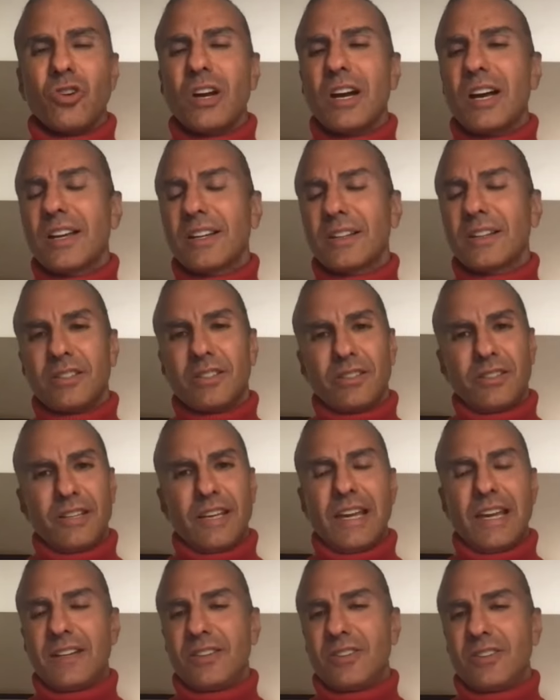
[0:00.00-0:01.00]
trying
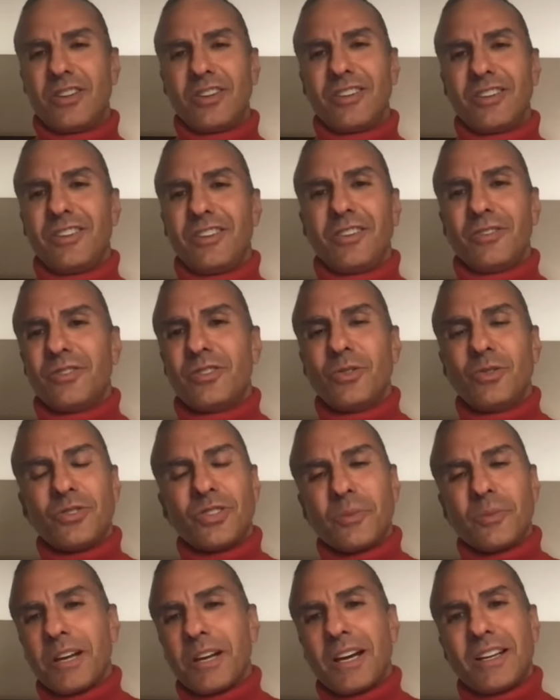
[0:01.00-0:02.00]
to, and, you know, do
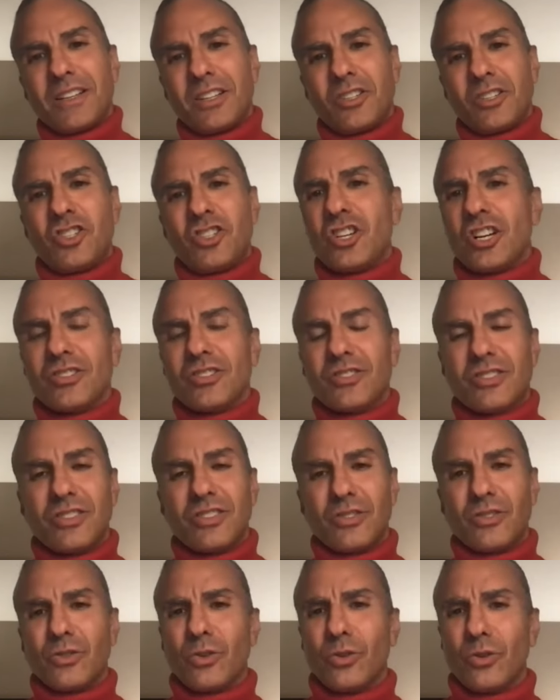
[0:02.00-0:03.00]
some kind of
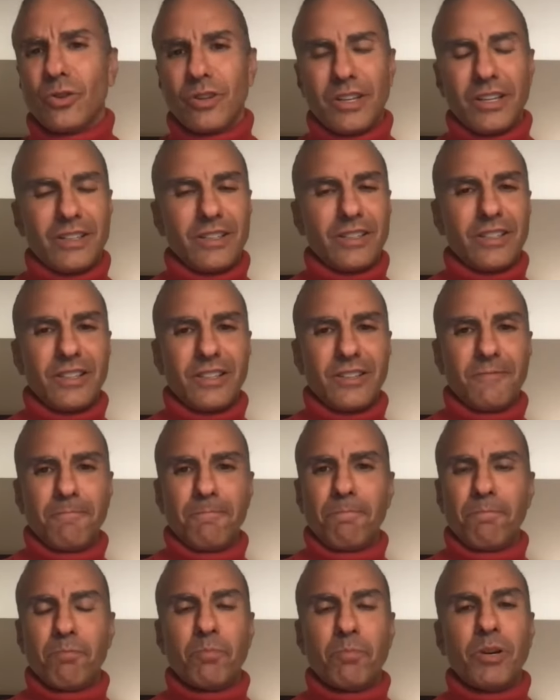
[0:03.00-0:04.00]
justice oriented
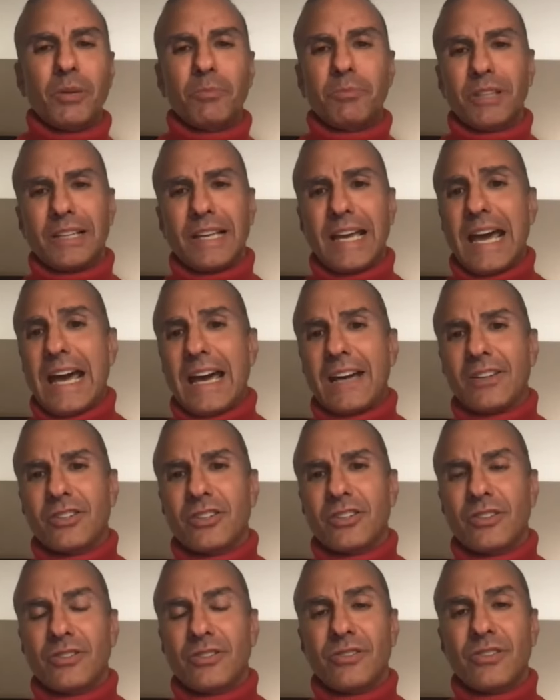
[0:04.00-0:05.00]
public
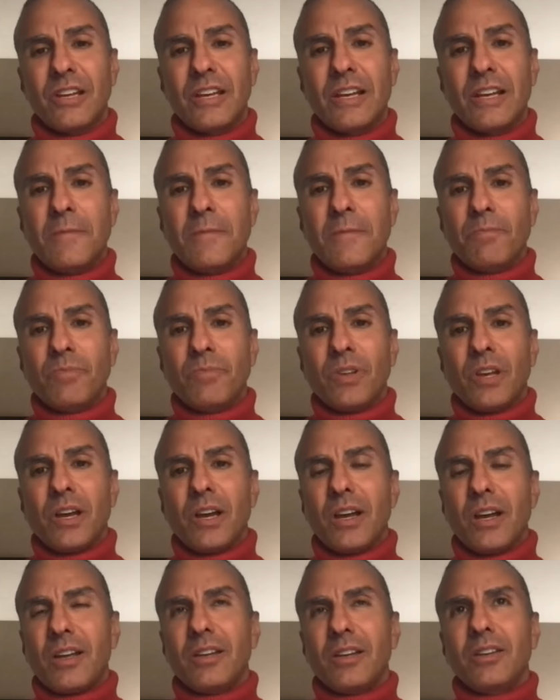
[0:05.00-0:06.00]
actions.
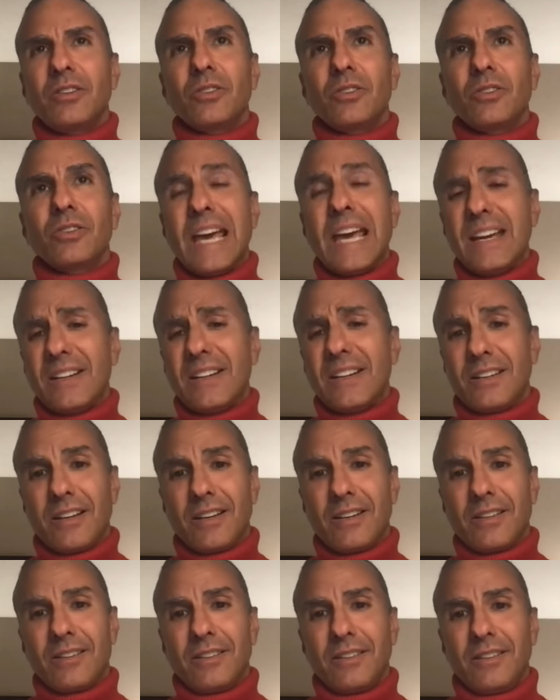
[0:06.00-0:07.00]
Uh, you know,
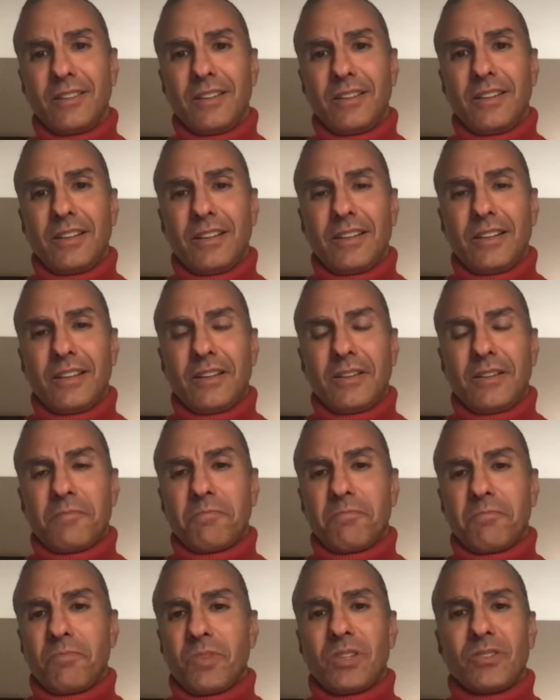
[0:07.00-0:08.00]
Canada
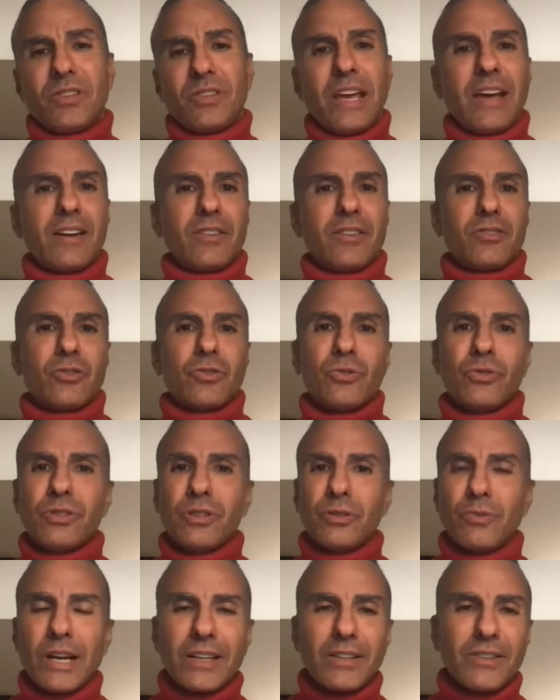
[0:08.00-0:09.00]
has had a
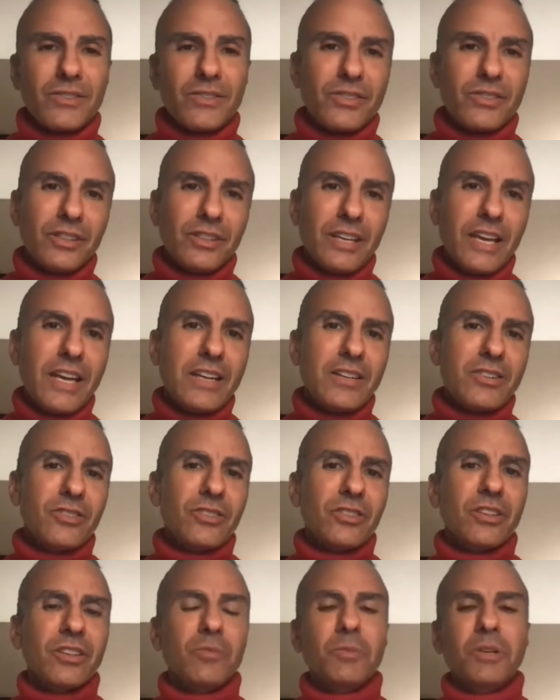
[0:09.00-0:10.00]
Truth and
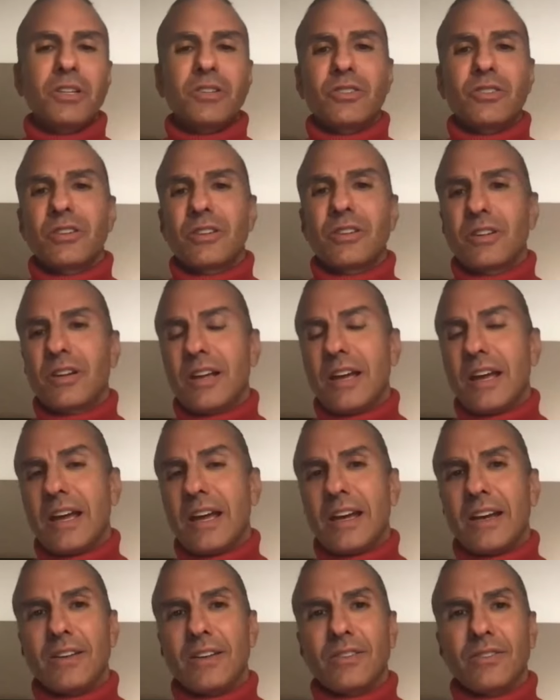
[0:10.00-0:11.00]
Reconciliation Commission,
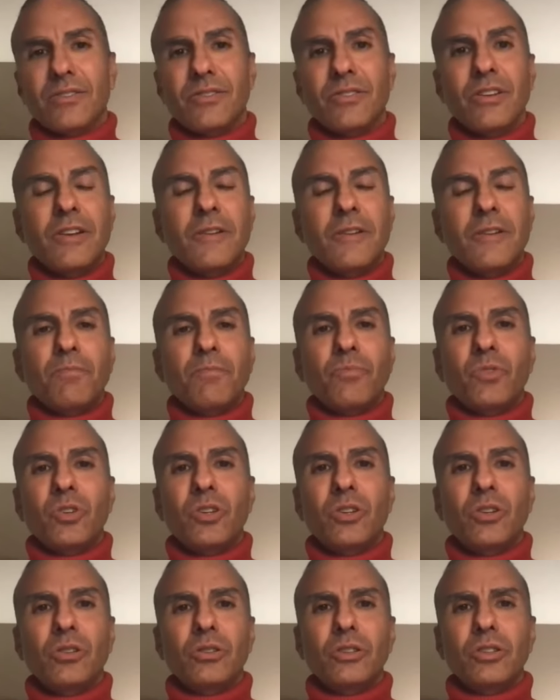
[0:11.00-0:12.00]
has
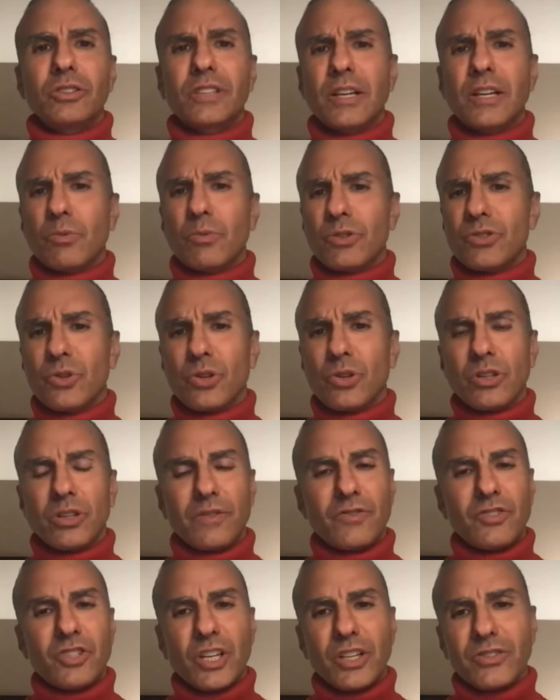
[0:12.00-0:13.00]
you know, looked at
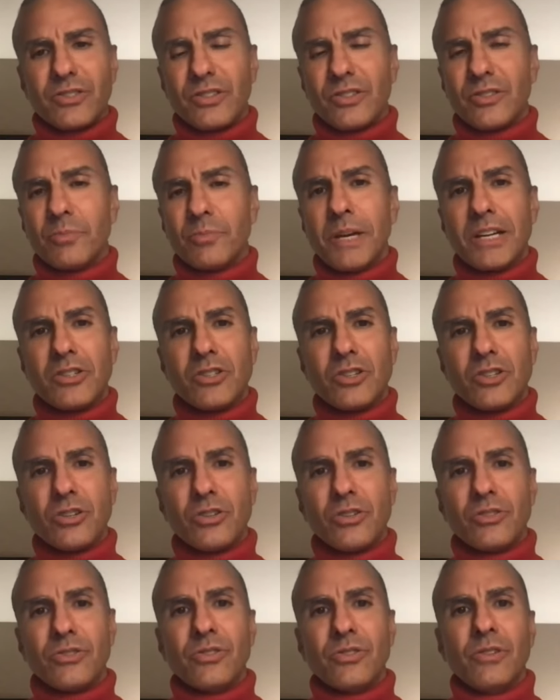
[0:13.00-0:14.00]
restorative justice
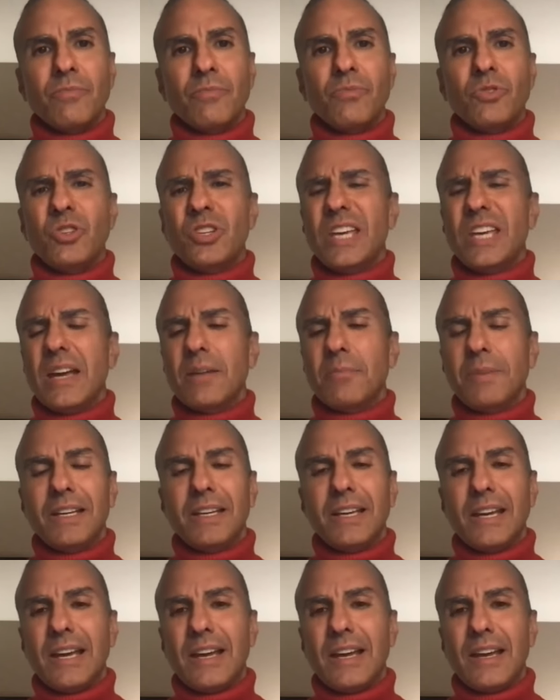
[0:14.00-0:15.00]
measures. You can't
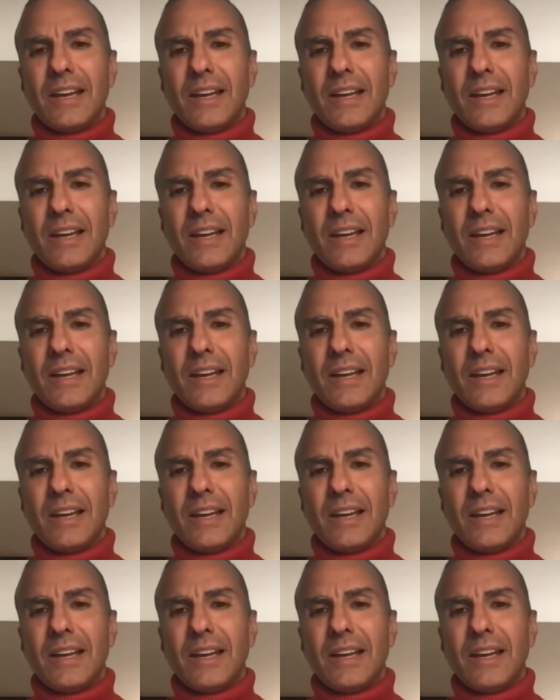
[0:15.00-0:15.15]
make